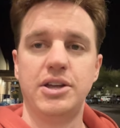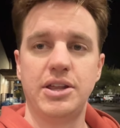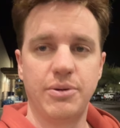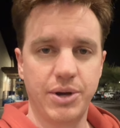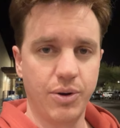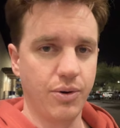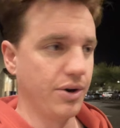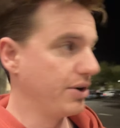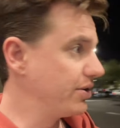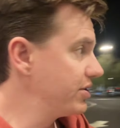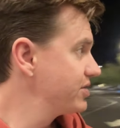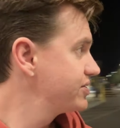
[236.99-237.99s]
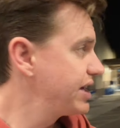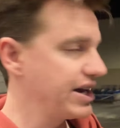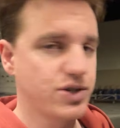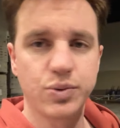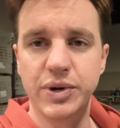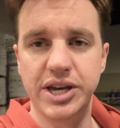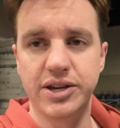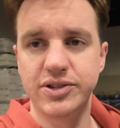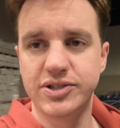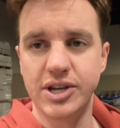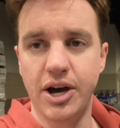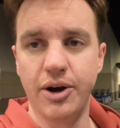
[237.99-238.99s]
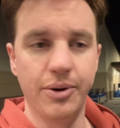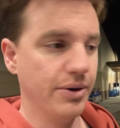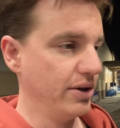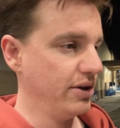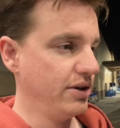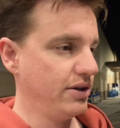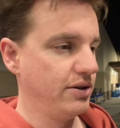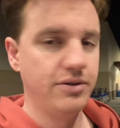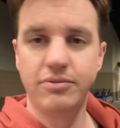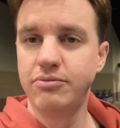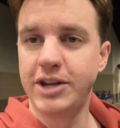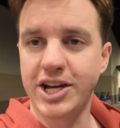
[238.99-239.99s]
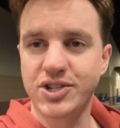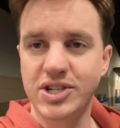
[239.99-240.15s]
that we ordered this last week. So next